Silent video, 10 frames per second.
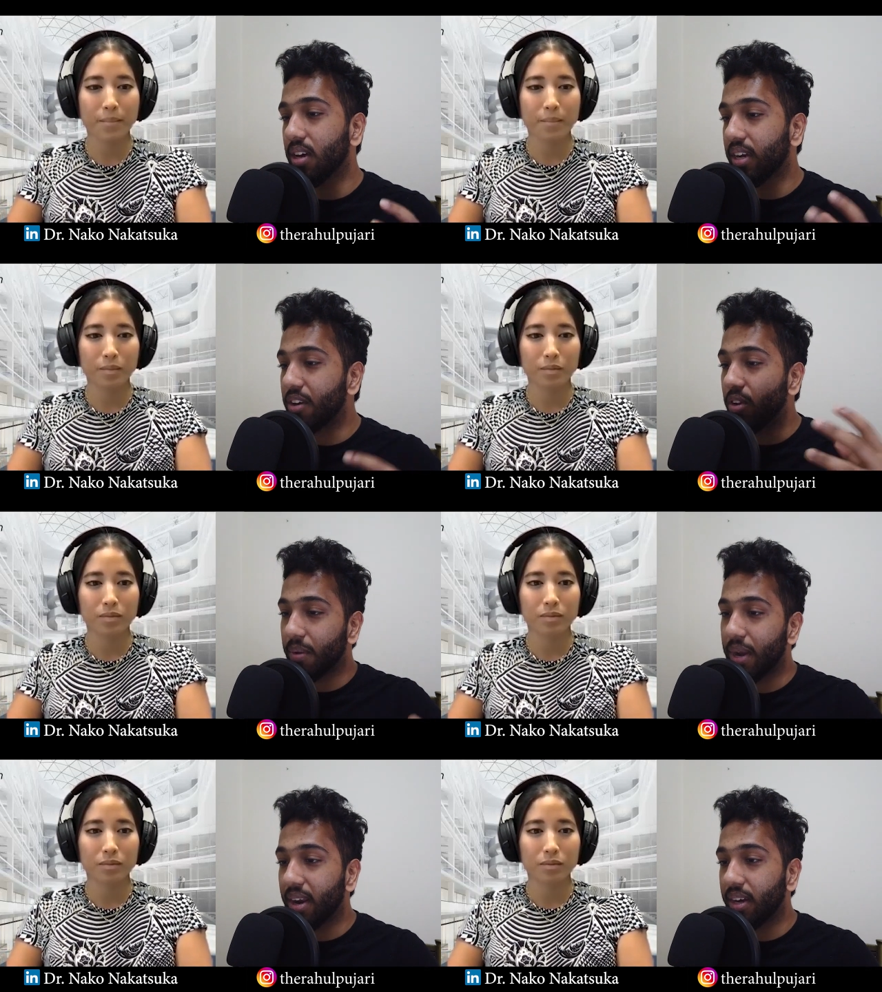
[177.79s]
Speaker 1: can you
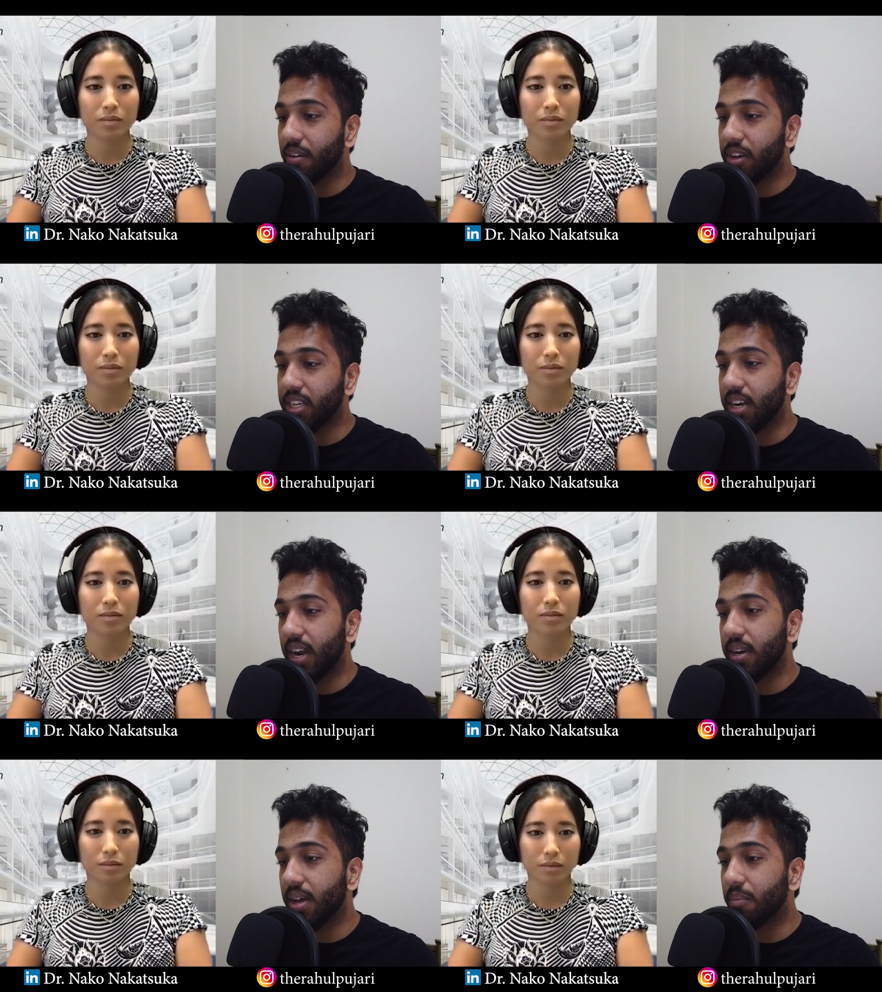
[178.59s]
give us an
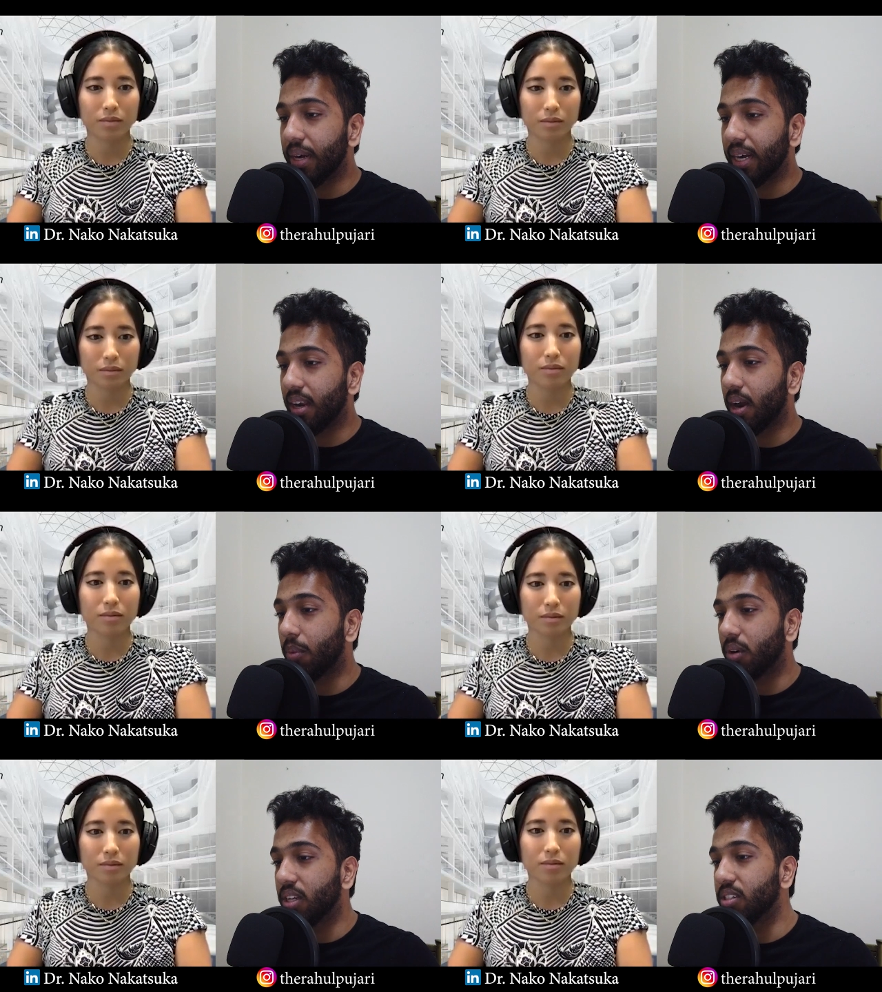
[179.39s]
in-depth detail
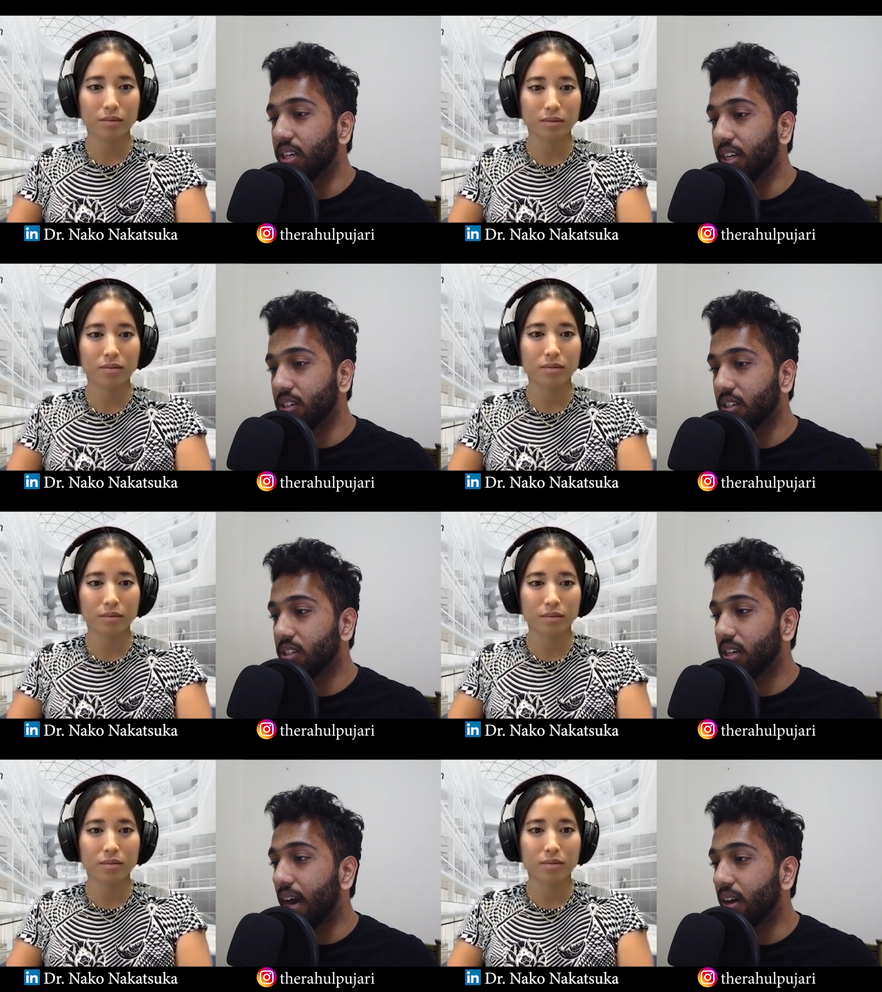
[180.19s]
about this
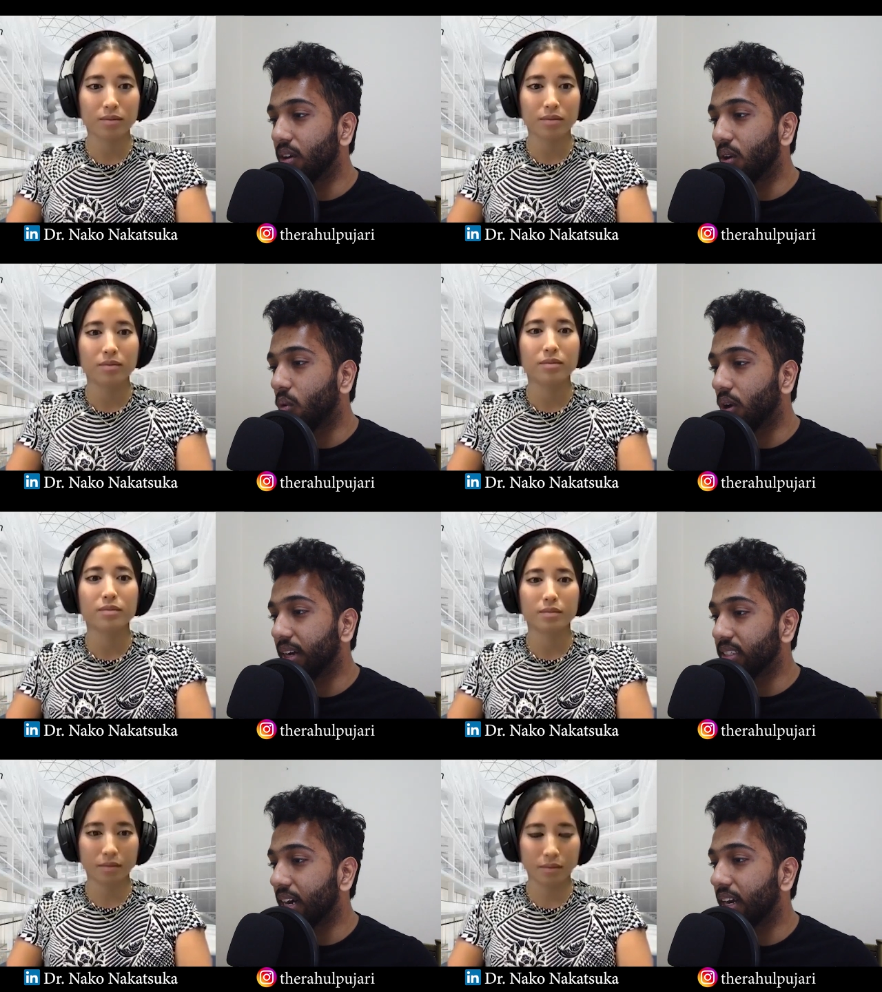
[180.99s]
research and what
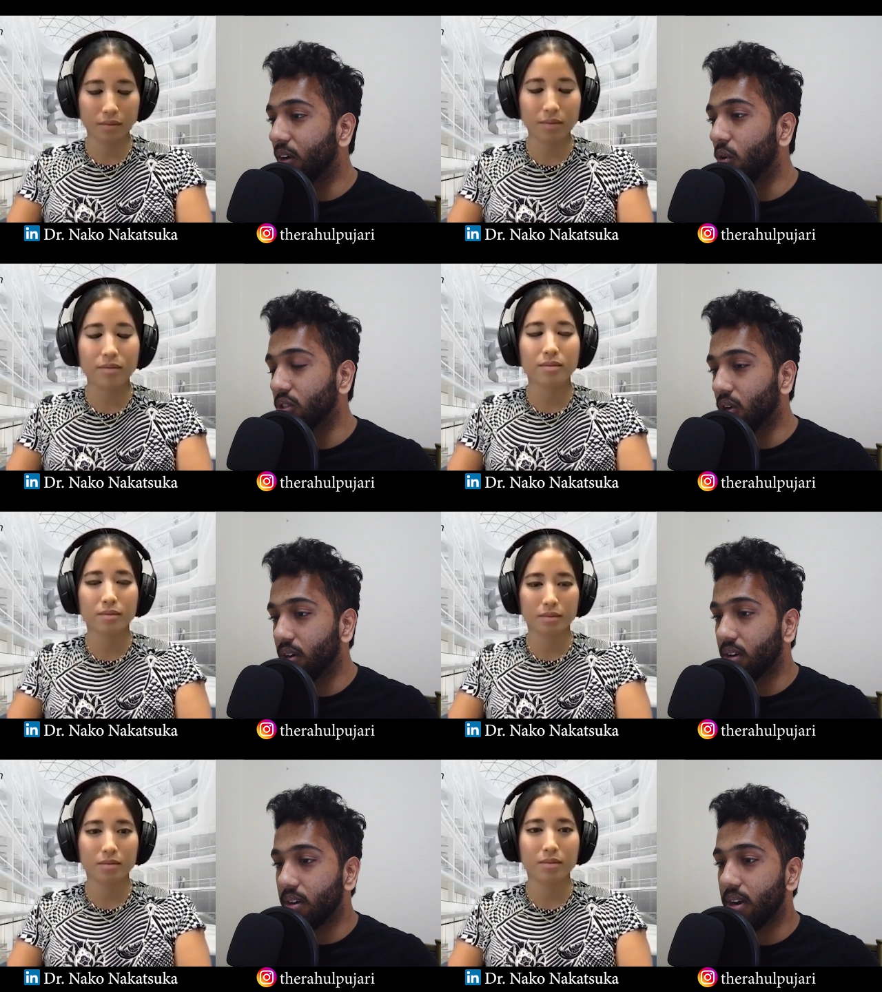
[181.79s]
exactly mm-hmm. goes
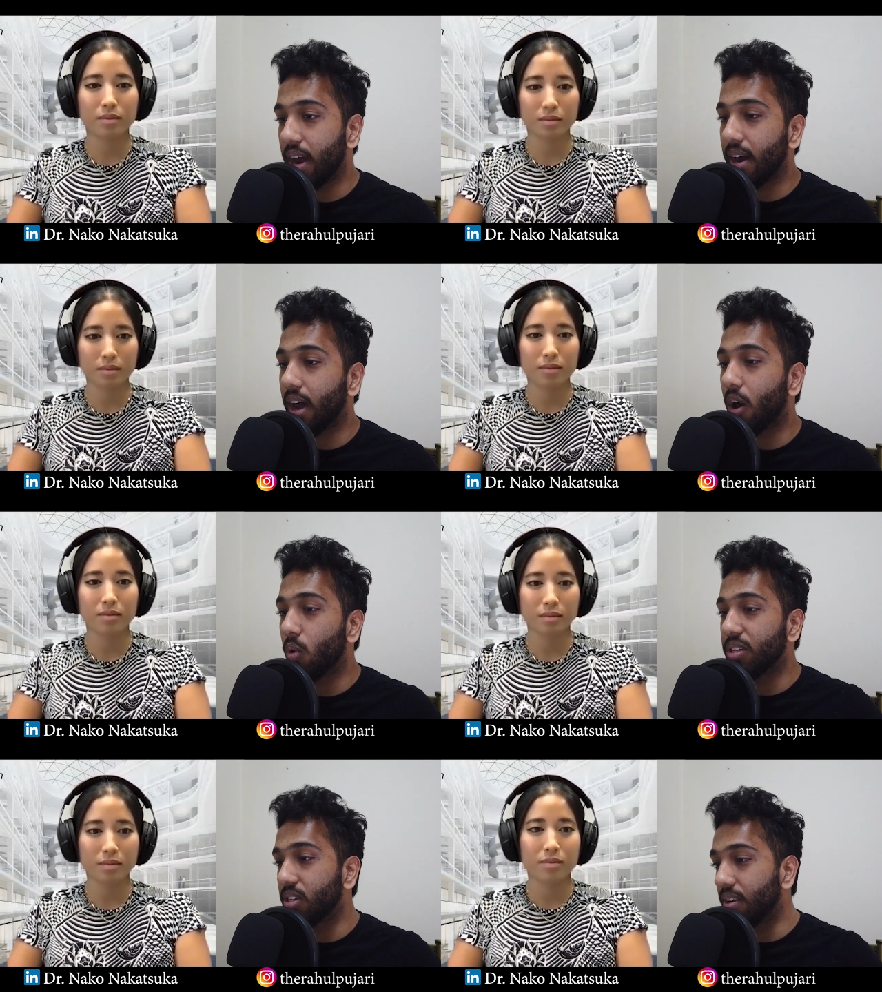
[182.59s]
on and
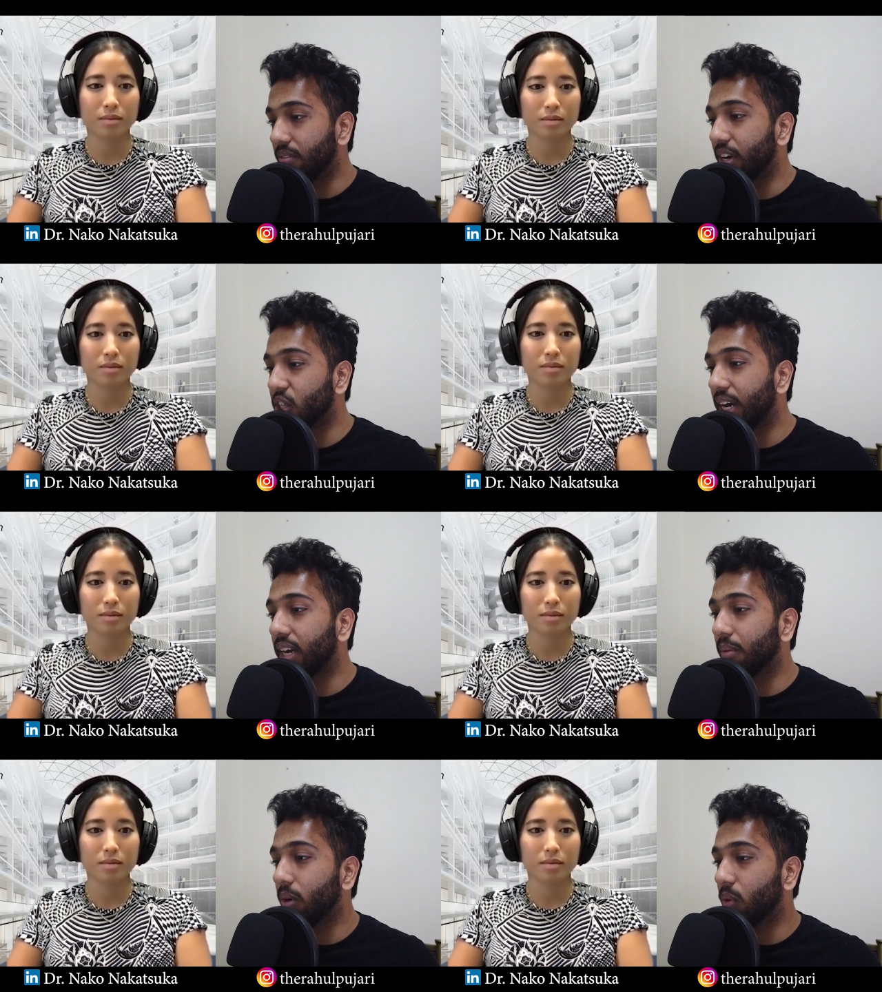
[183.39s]
how it's differentiating